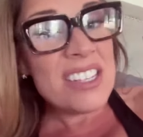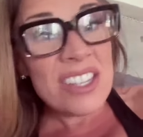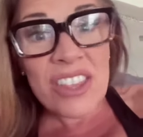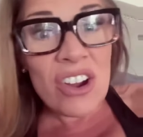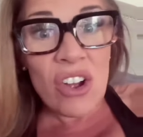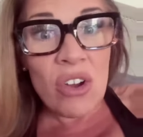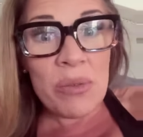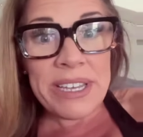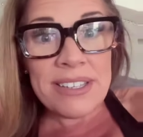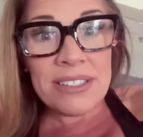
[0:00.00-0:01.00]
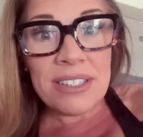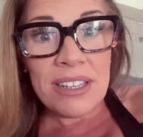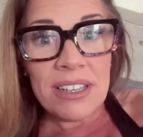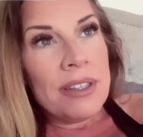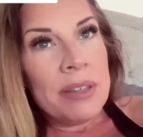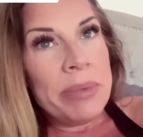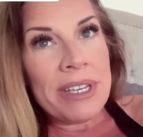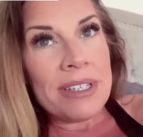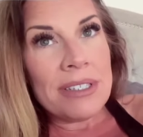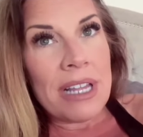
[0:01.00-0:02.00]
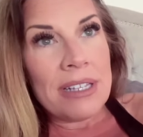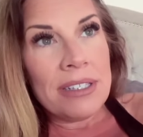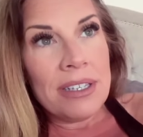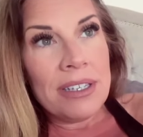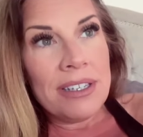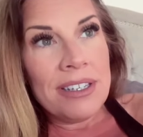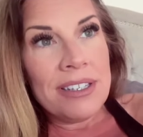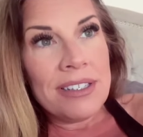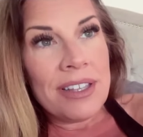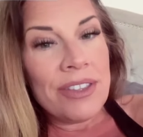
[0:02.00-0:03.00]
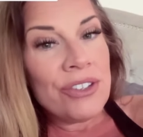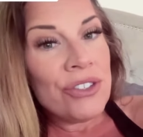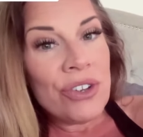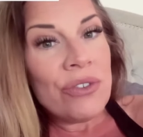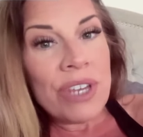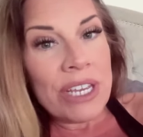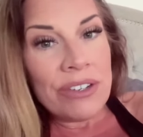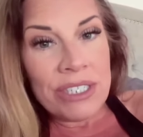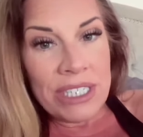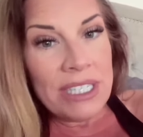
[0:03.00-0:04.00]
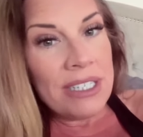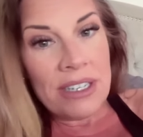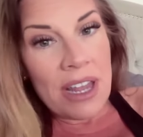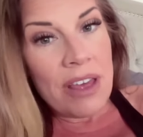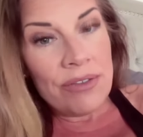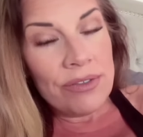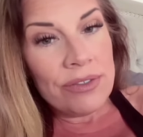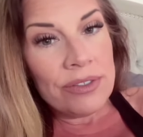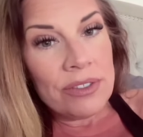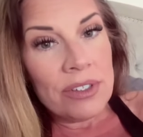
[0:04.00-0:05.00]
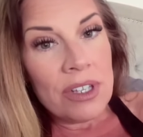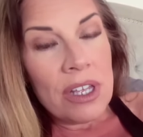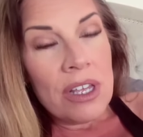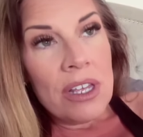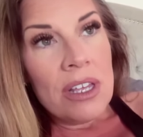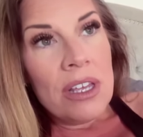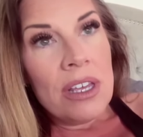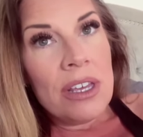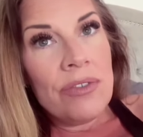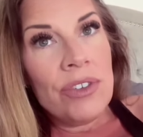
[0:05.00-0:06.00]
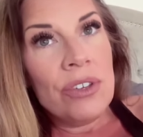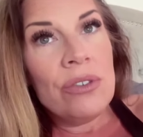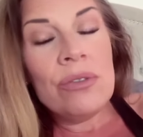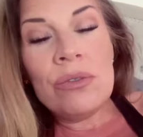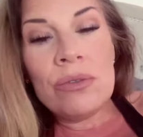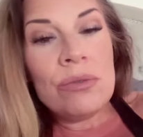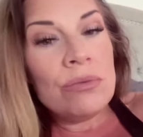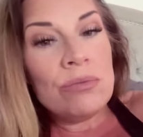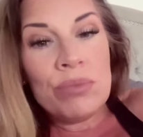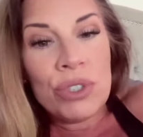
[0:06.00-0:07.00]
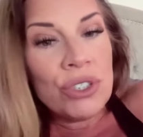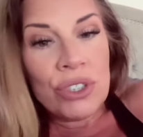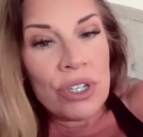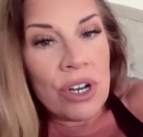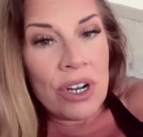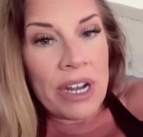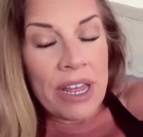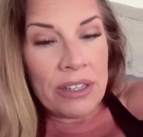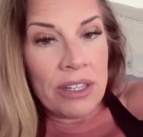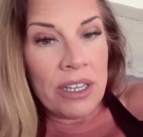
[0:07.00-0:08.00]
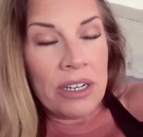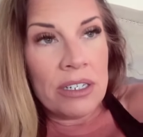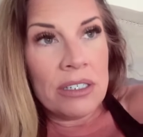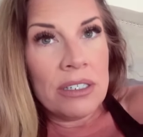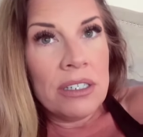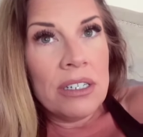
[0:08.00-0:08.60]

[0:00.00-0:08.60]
Isn't there always? The biggest lesson is that there's no guarantee in love. If you put your heart out there,